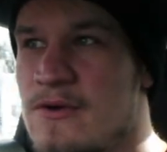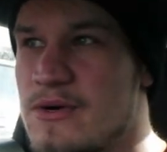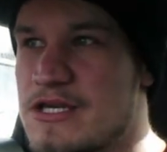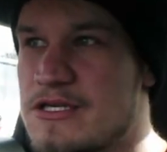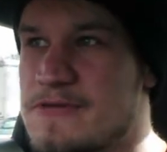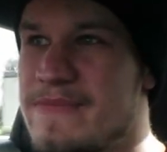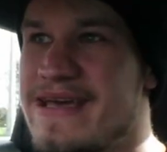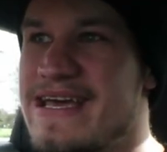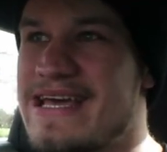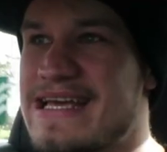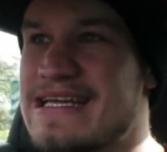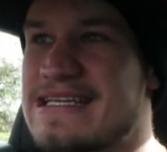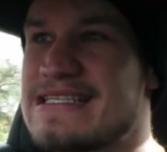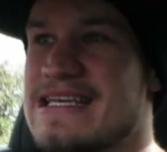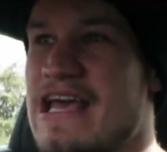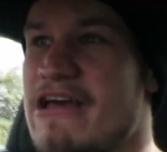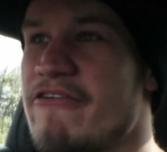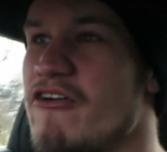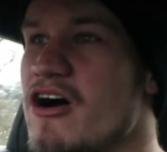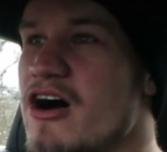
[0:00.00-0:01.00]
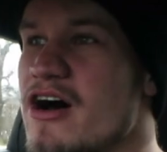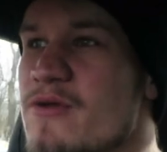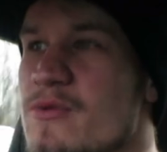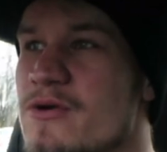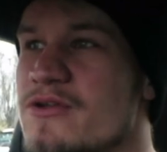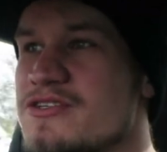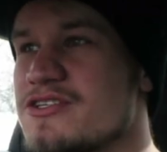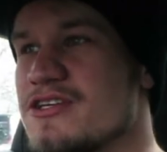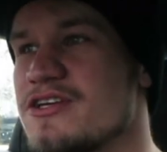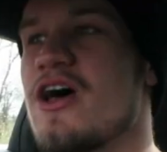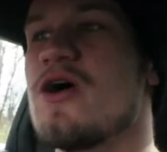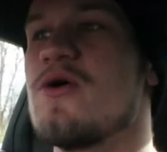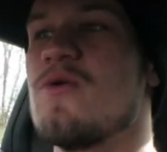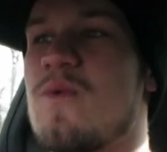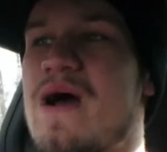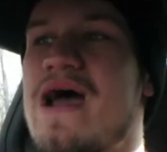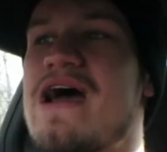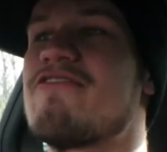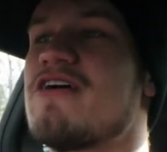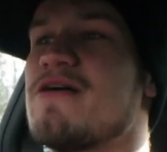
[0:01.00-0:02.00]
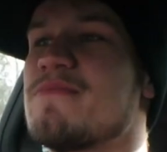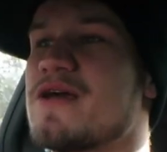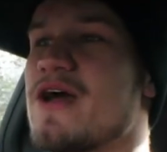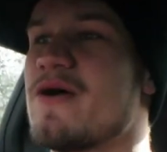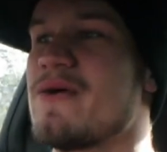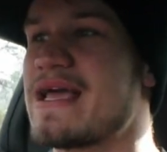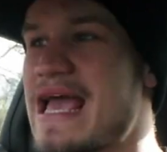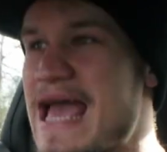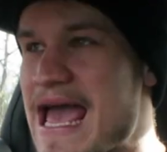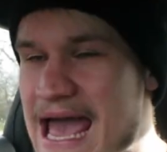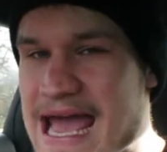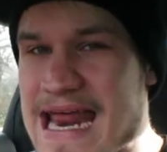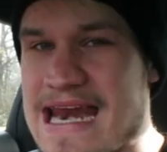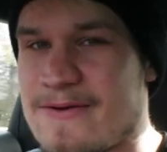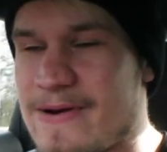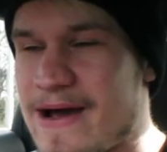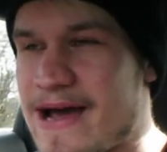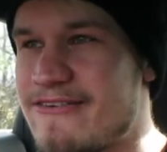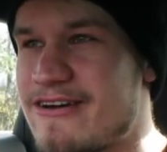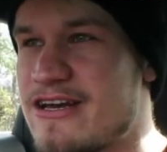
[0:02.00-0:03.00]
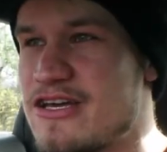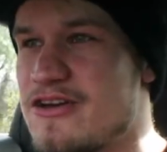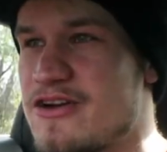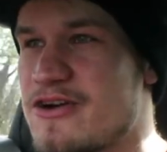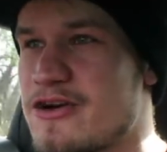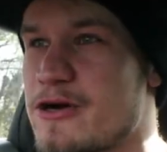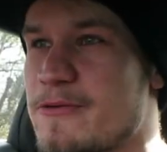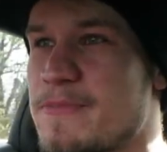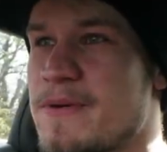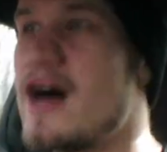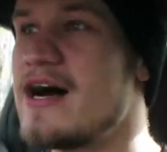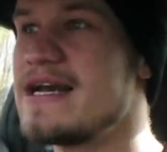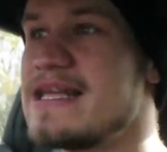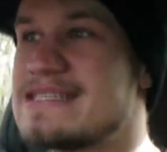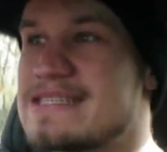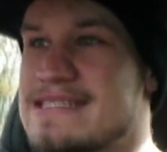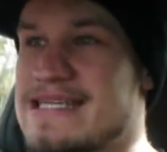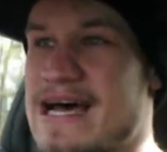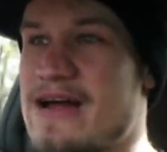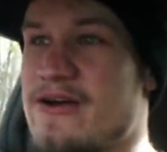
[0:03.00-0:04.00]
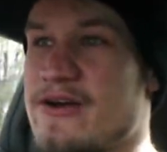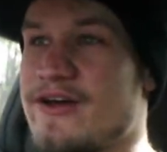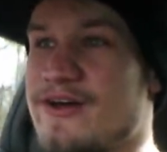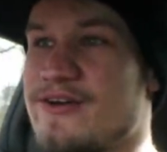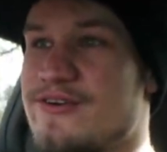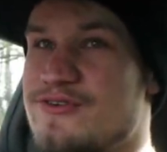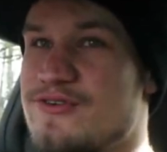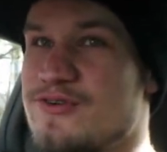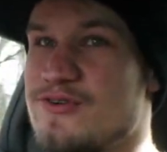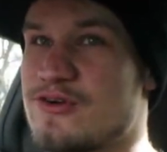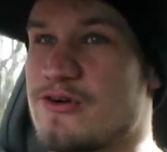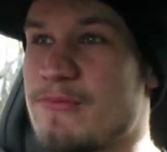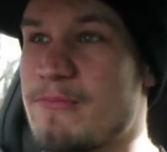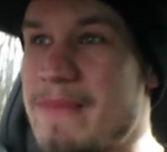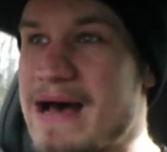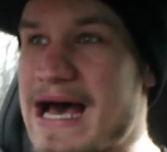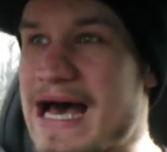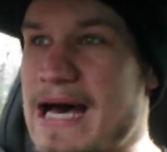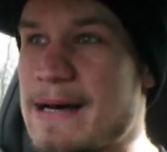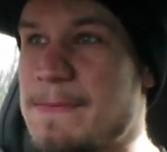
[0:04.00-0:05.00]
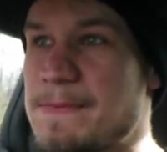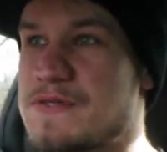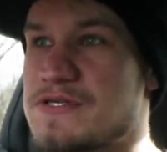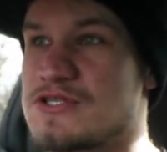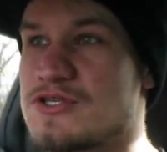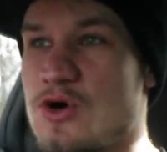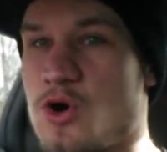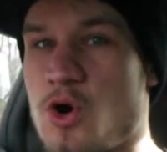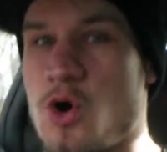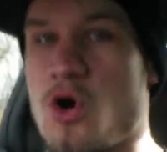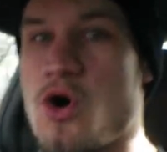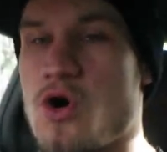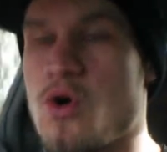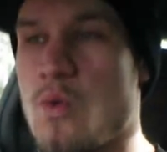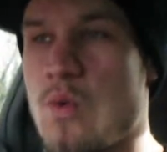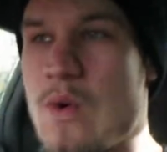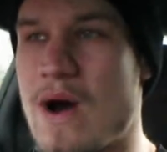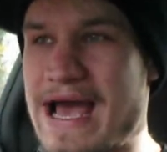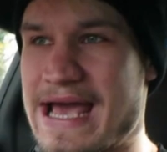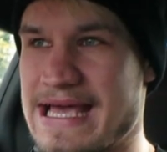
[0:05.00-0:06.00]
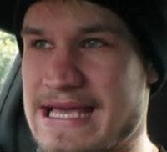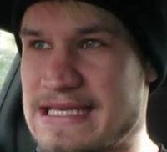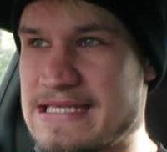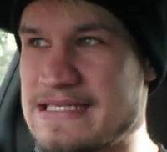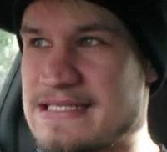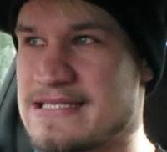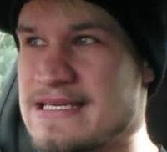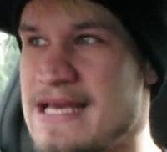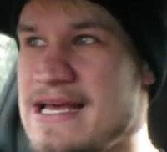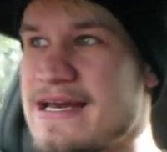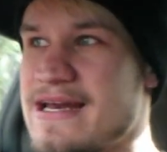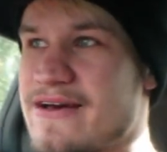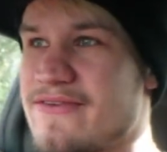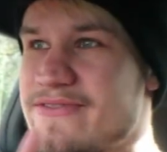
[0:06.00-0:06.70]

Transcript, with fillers: Which means if I want to know where I'm going anywhere in Europe, I need to download Google Maps or Waze.